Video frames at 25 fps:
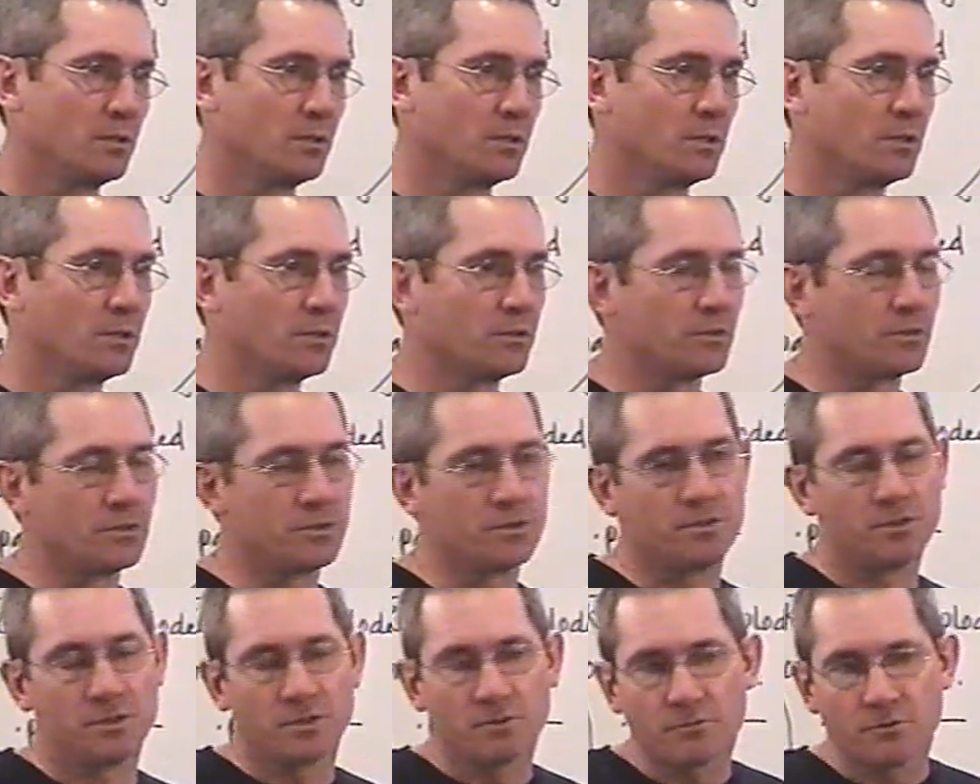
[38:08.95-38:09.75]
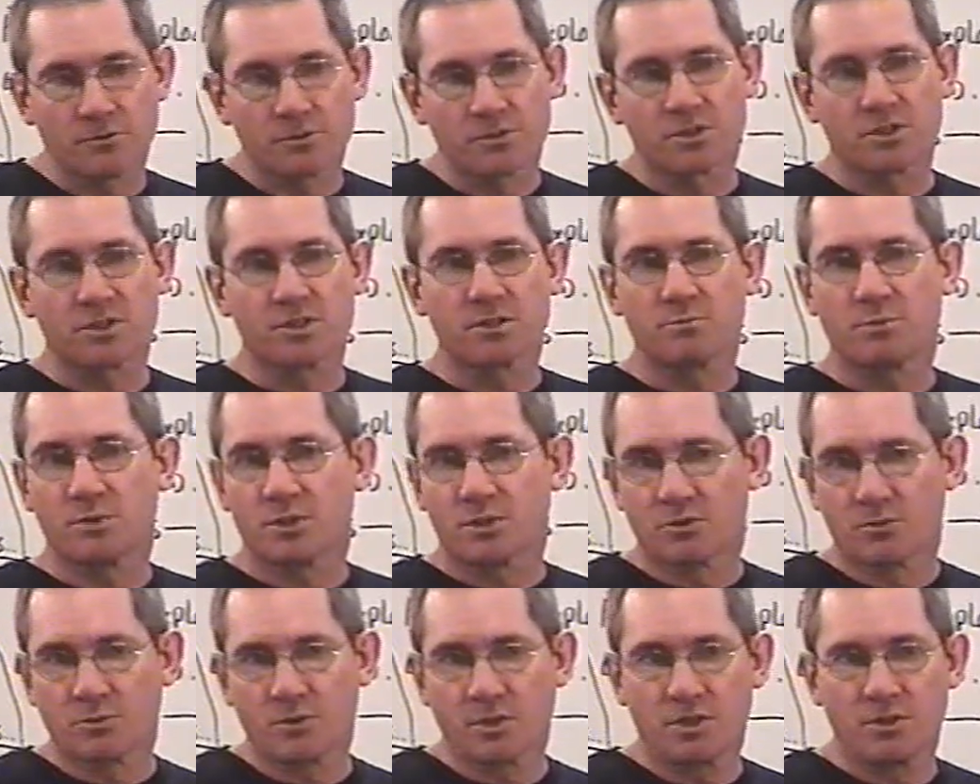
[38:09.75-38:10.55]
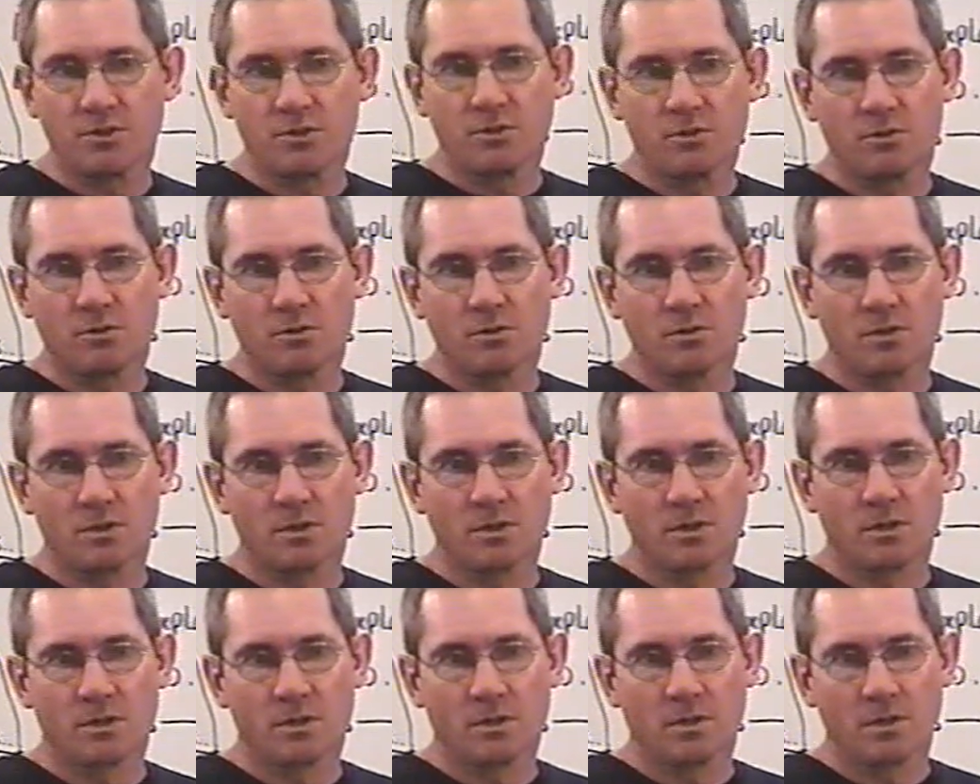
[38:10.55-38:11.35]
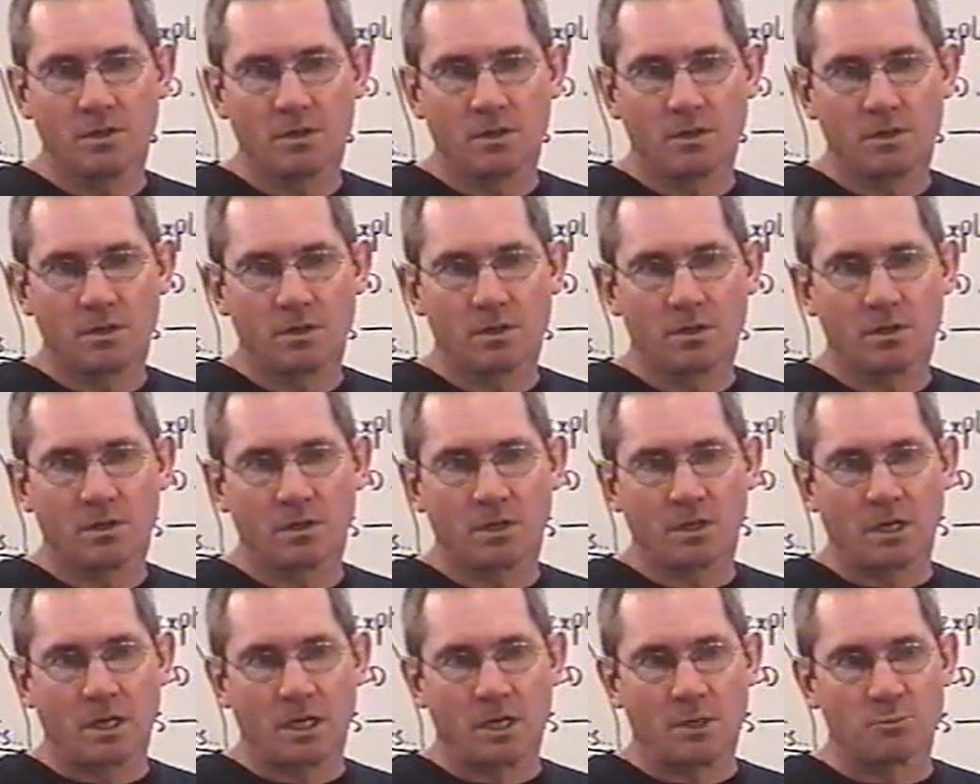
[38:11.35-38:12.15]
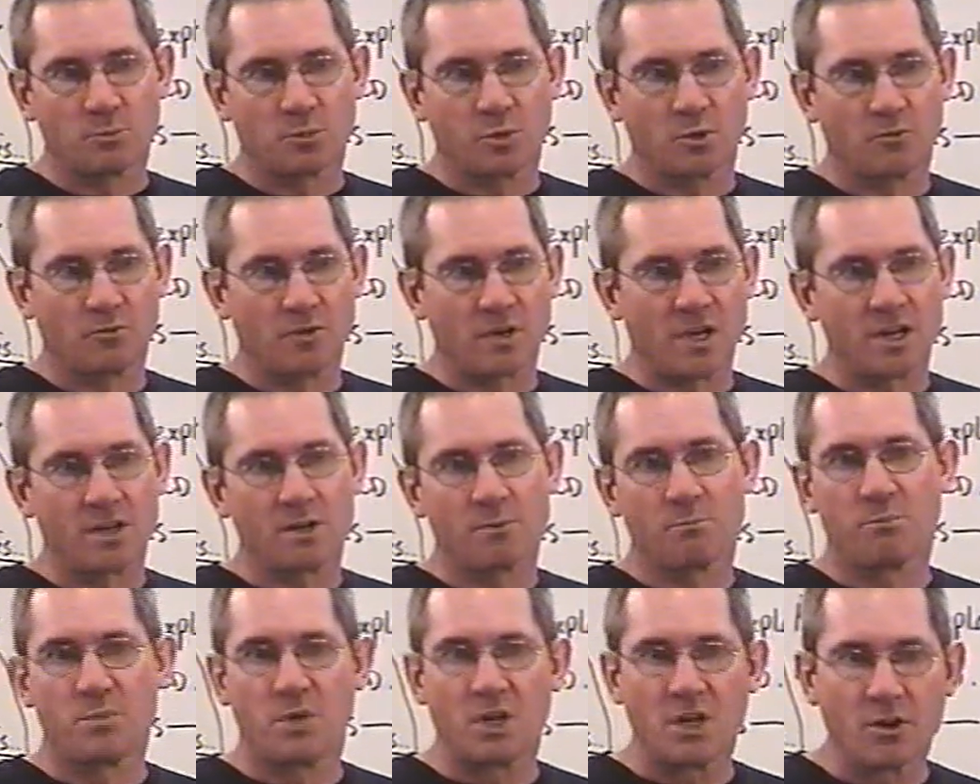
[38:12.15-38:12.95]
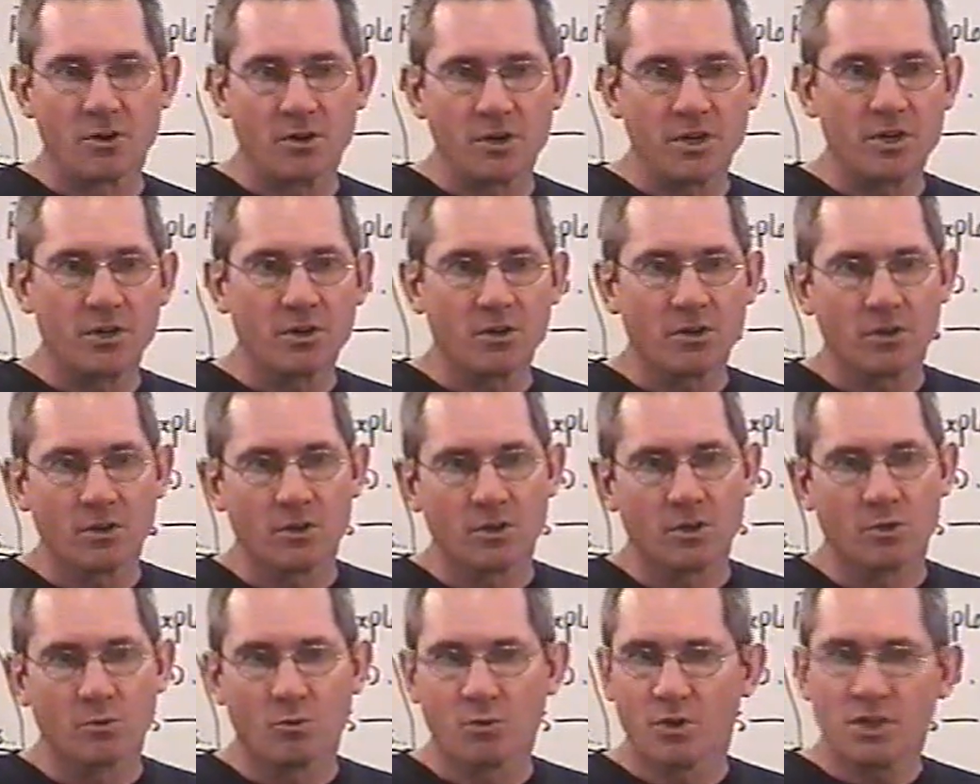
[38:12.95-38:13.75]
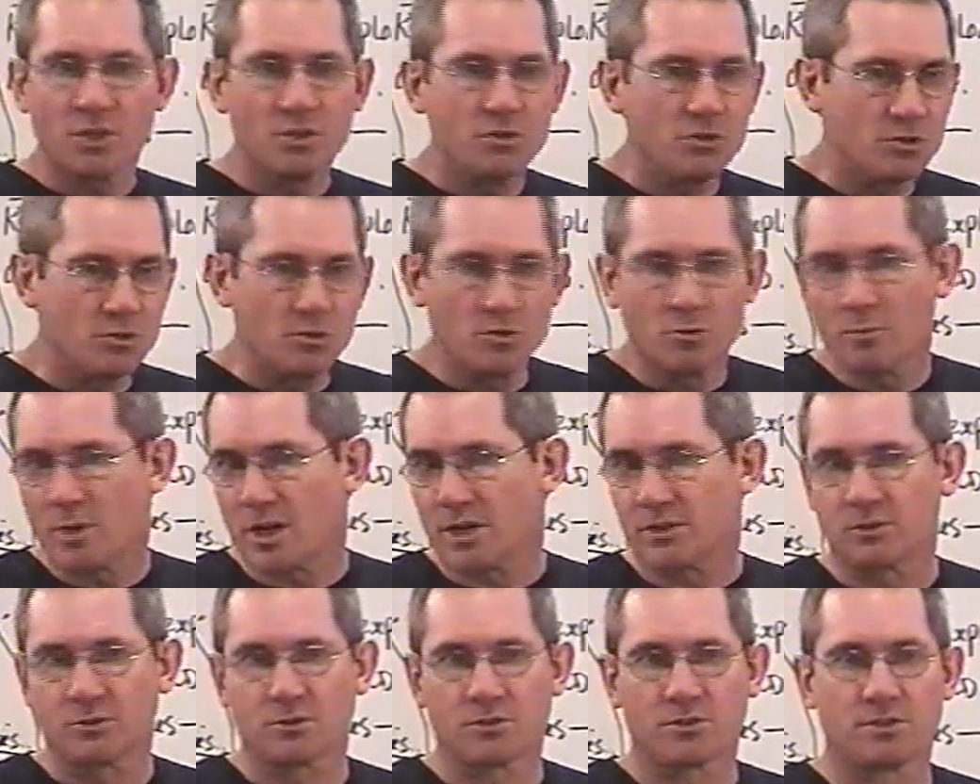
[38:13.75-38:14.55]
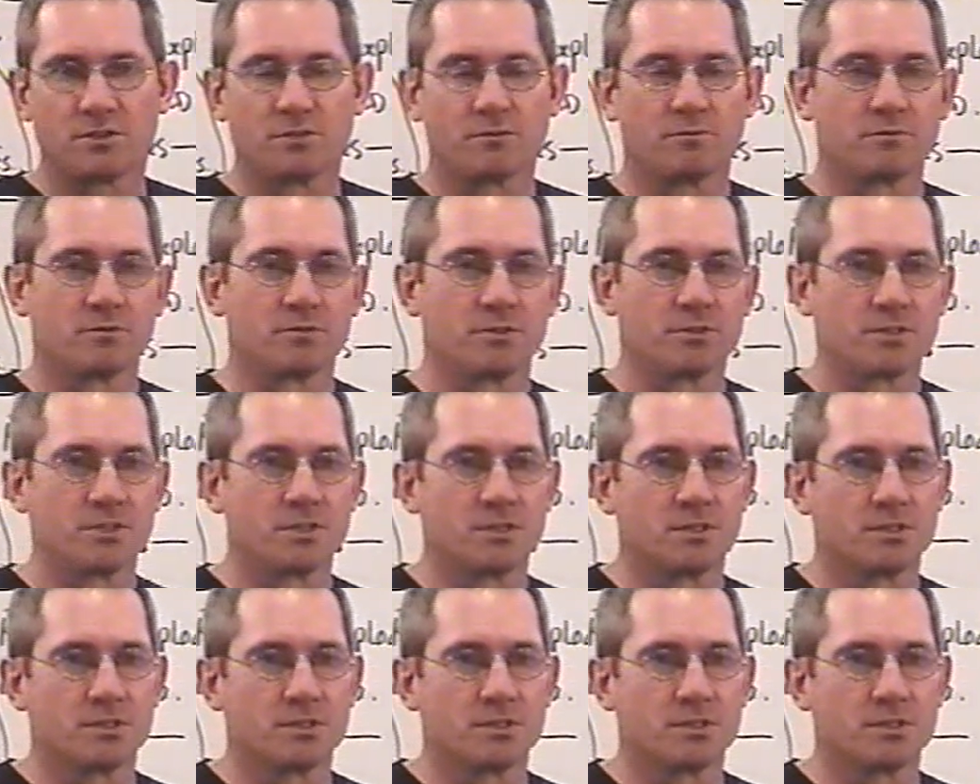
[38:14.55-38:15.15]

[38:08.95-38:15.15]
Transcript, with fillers: Do the differences between you um, provide a barrier? What do you do about those differences?